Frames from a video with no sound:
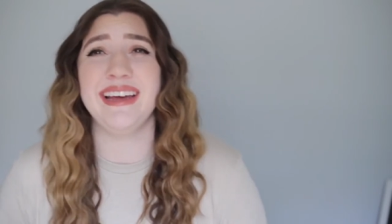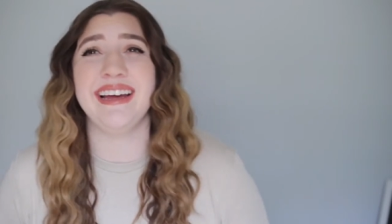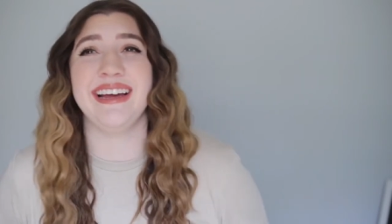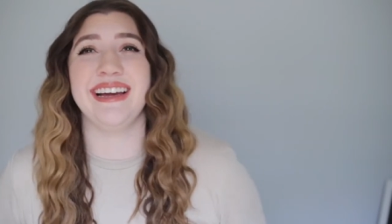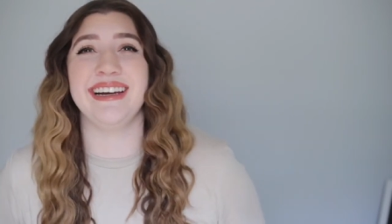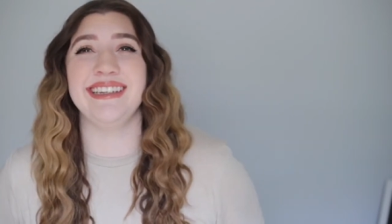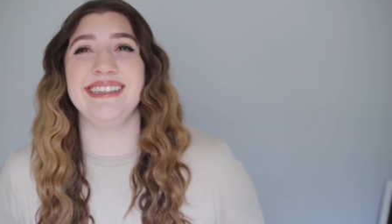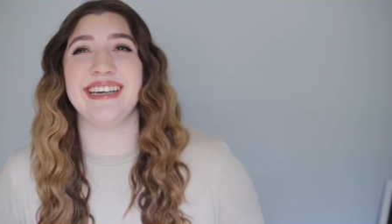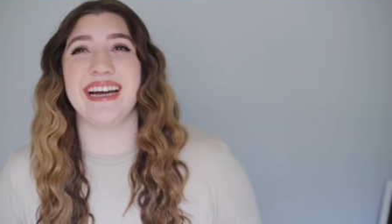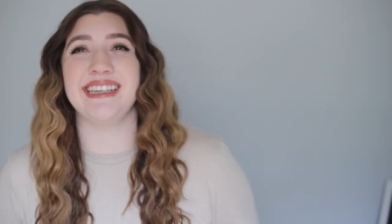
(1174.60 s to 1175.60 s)

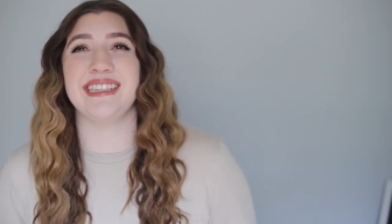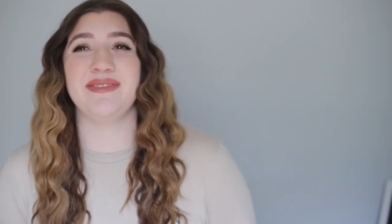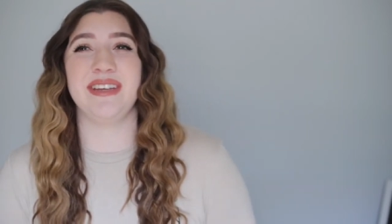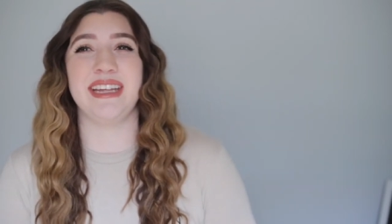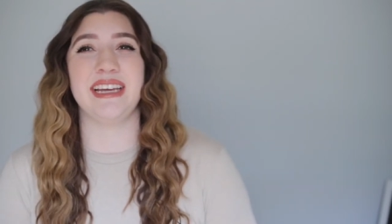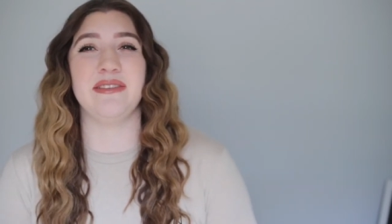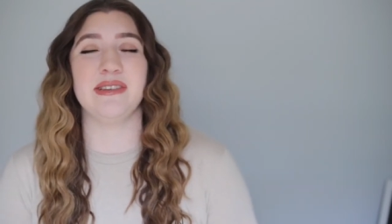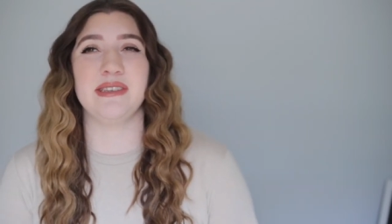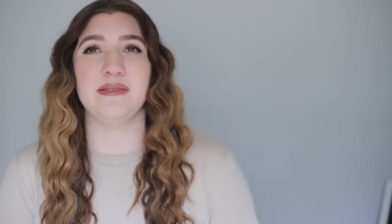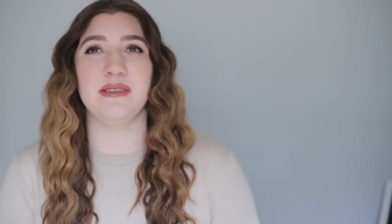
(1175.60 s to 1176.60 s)
And I just feel like it
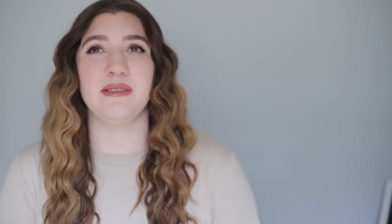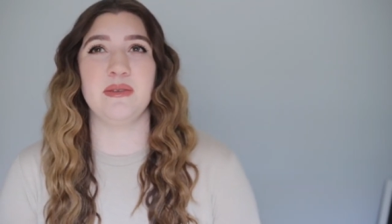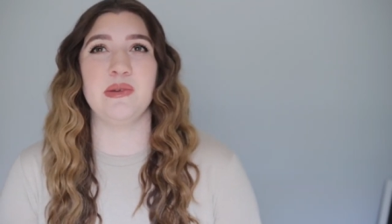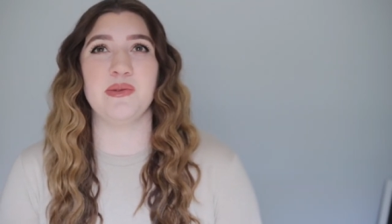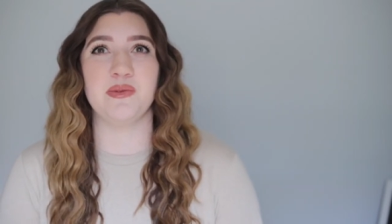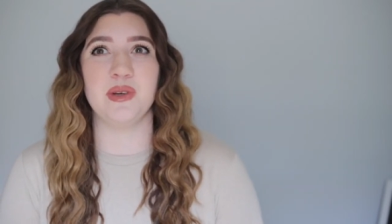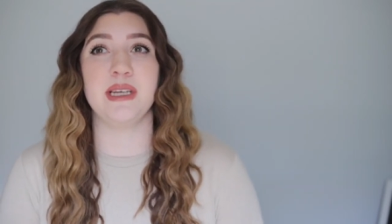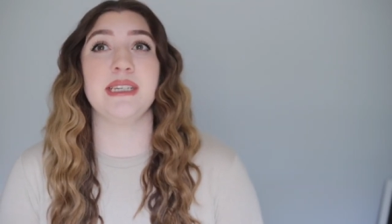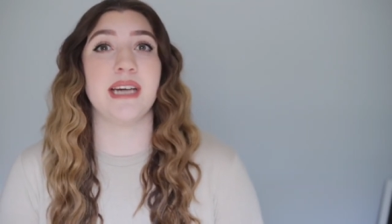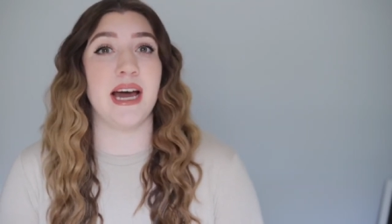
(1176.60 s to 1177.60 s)
was
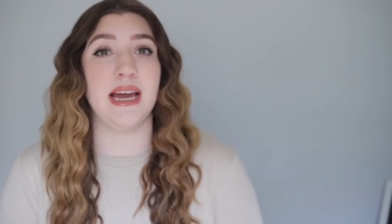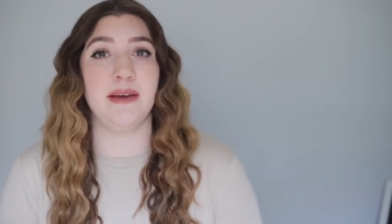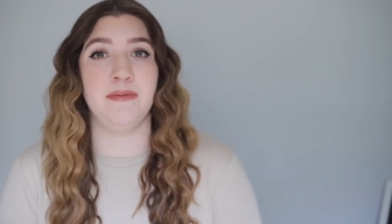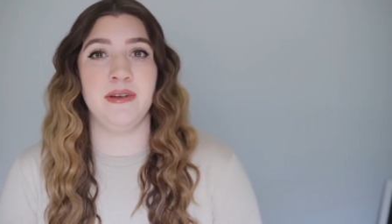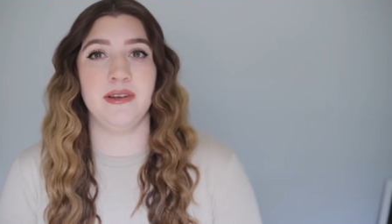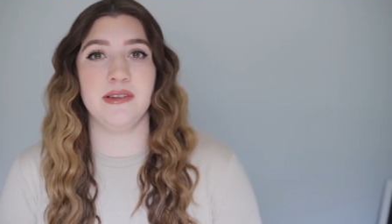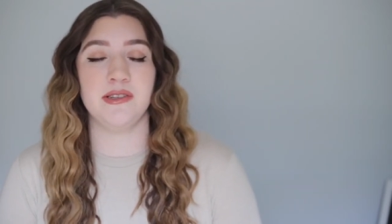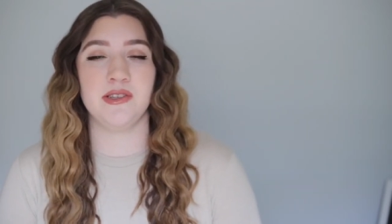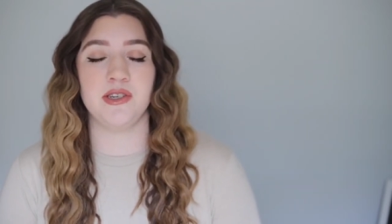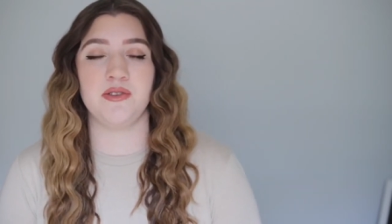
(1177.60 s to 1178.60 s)
really time
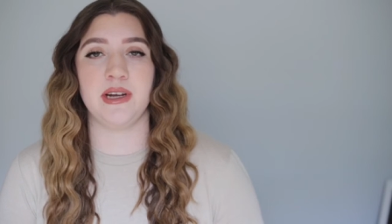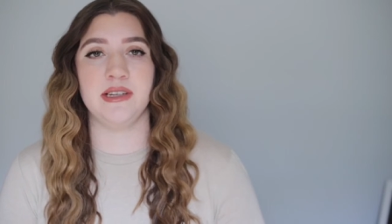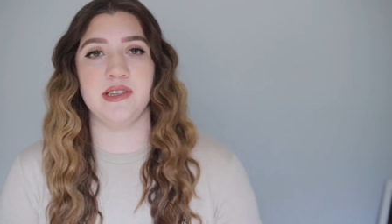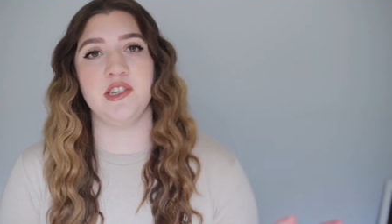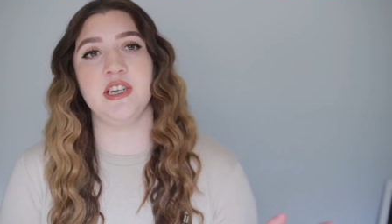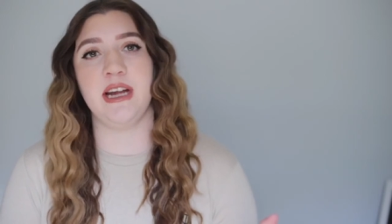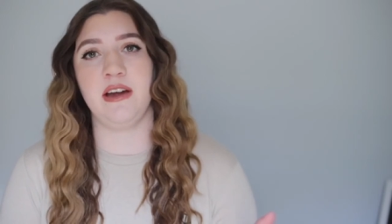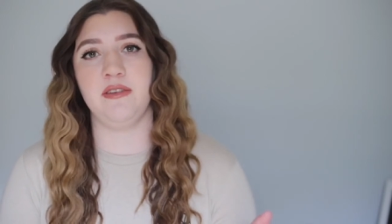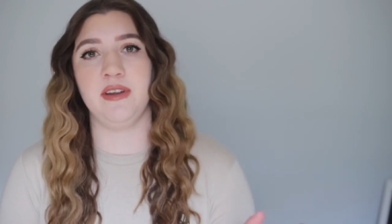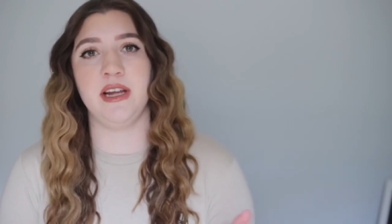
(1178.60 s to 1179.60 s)
to transition
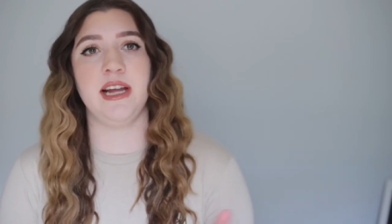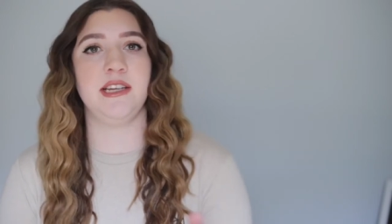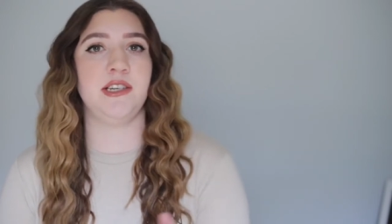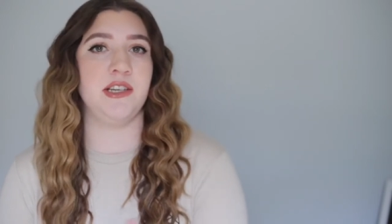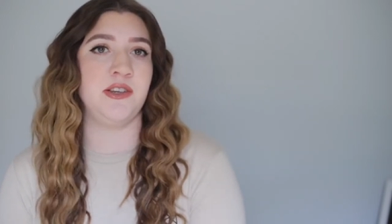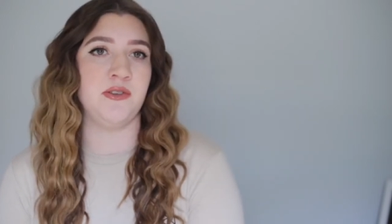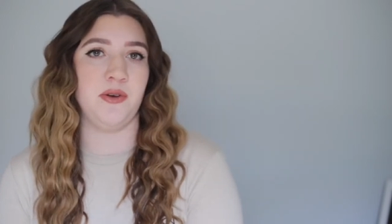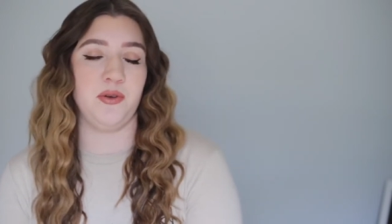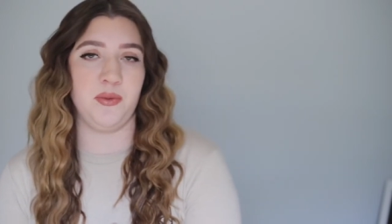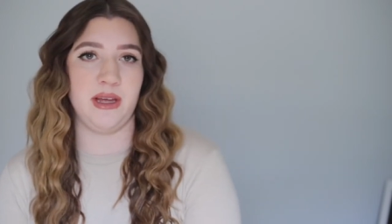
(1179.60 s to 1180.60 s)
out of an
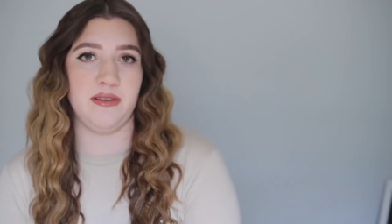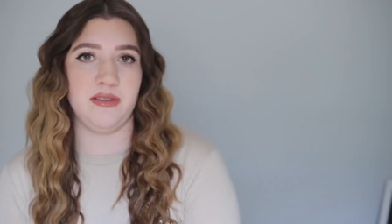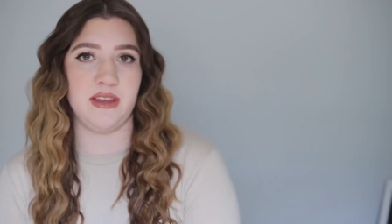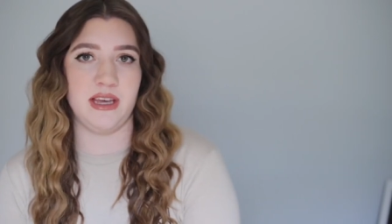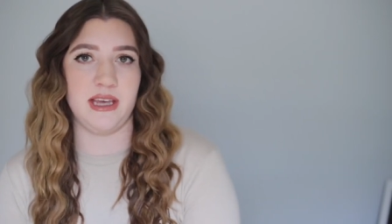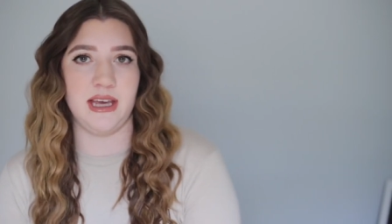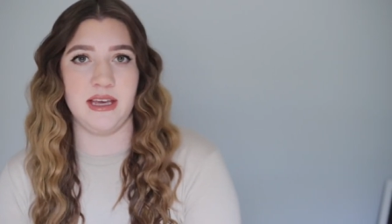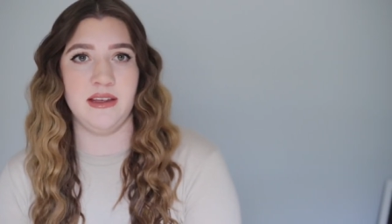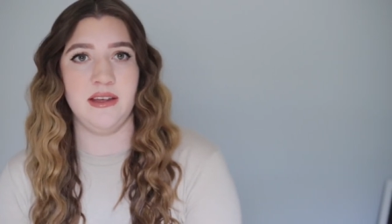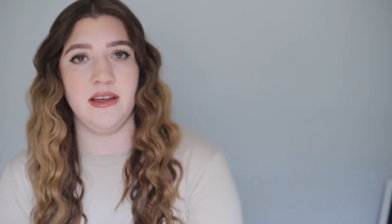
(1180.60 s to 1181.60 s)
18-year-old way of thinking